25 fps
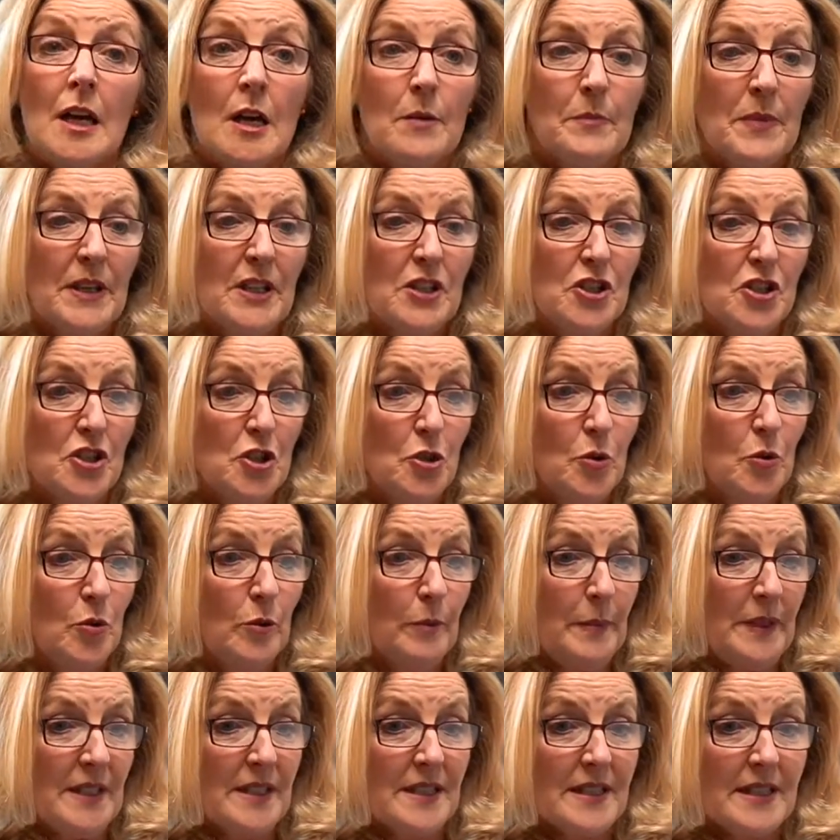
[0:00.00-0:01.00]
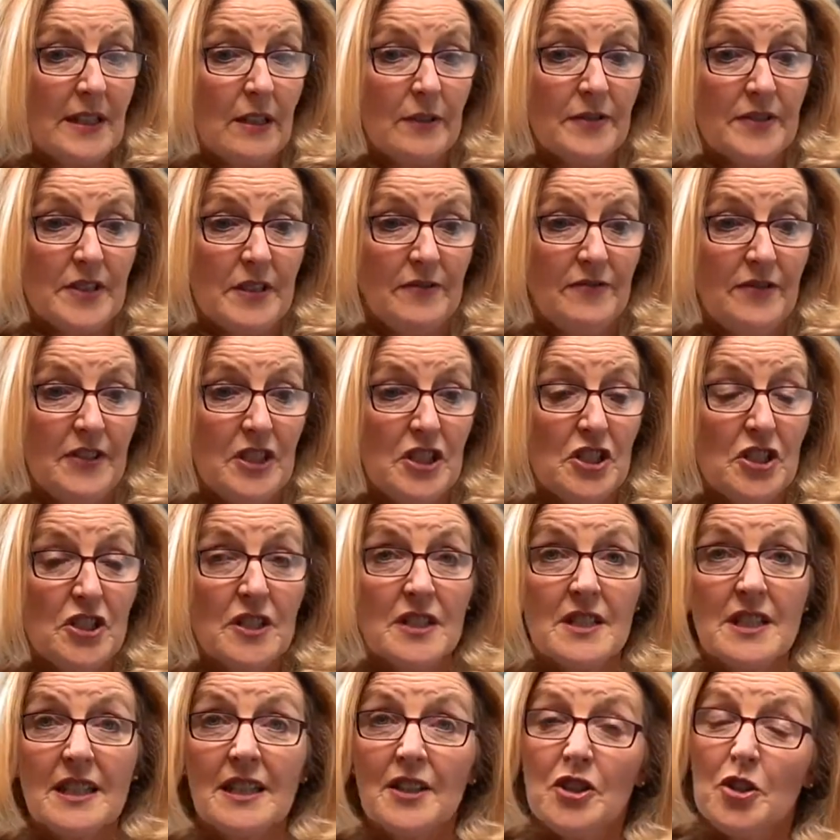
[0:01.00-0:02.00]
because you will be
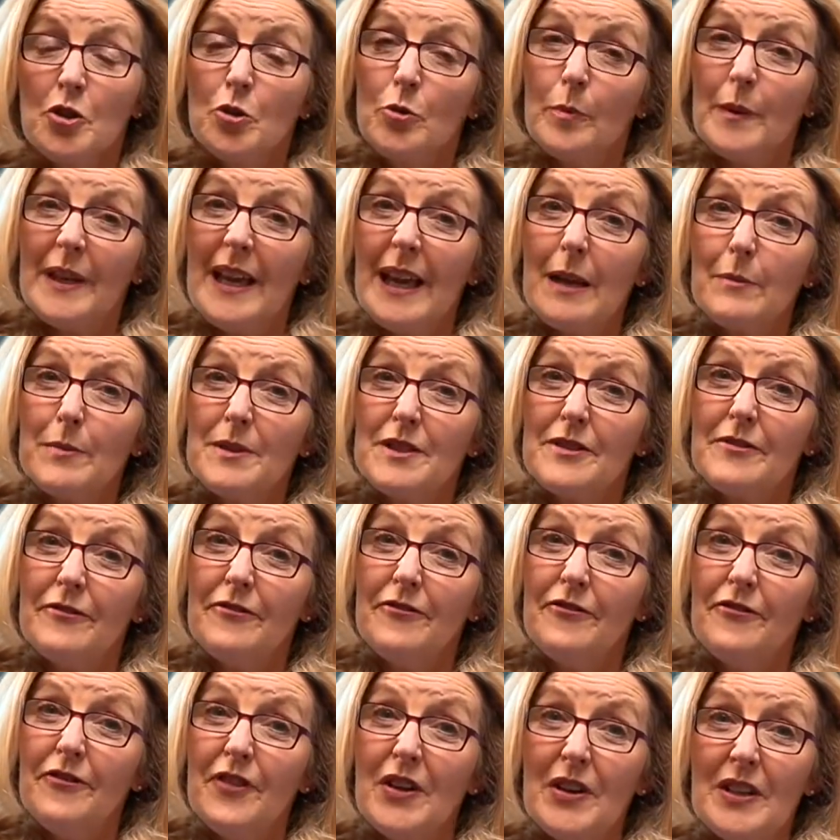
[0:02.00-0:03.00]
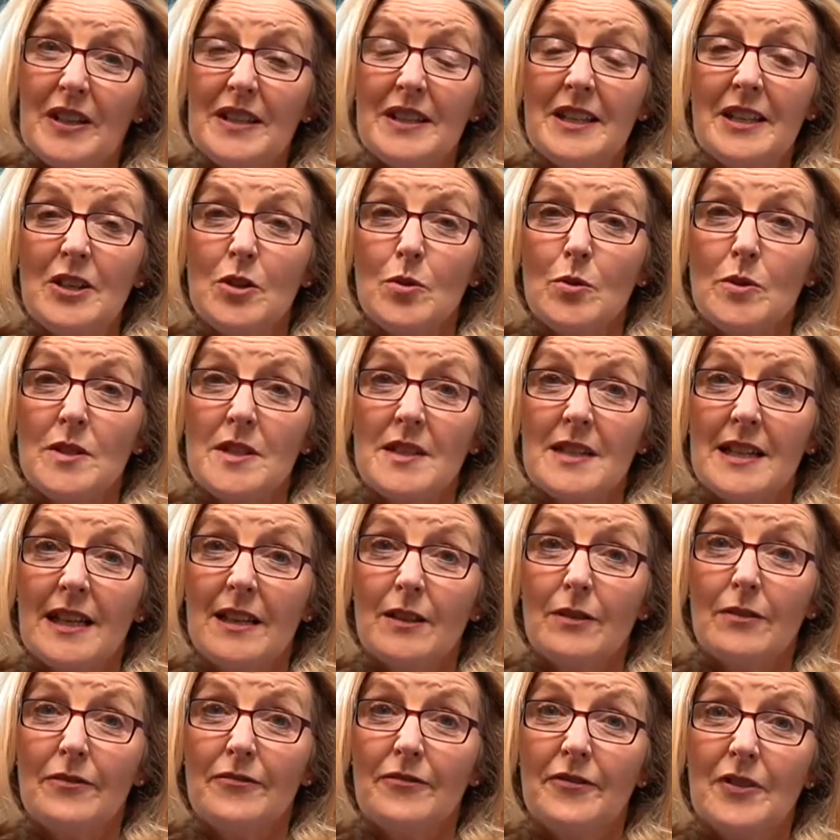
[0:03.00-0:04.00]
self-sufficient and you'll be able to find it
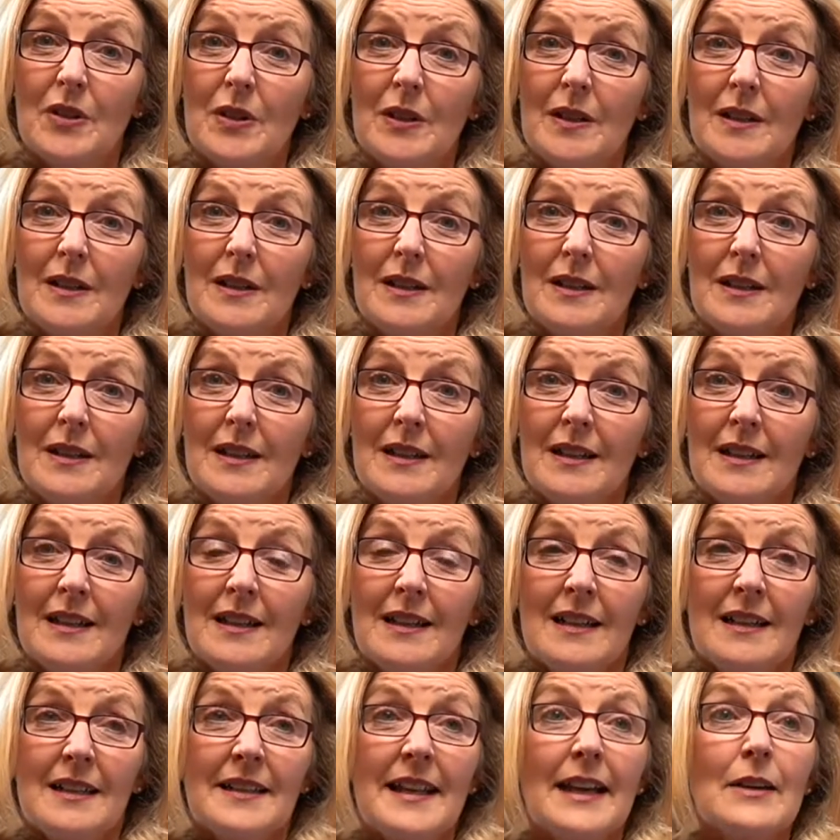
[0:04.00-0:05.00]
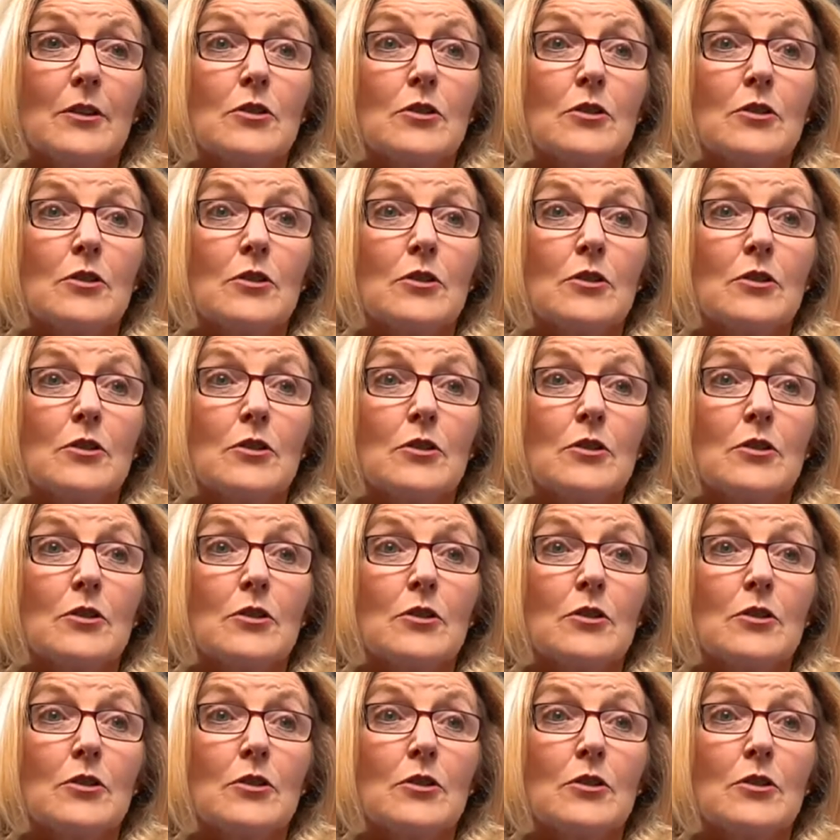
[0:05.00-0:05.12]
yourself. Now,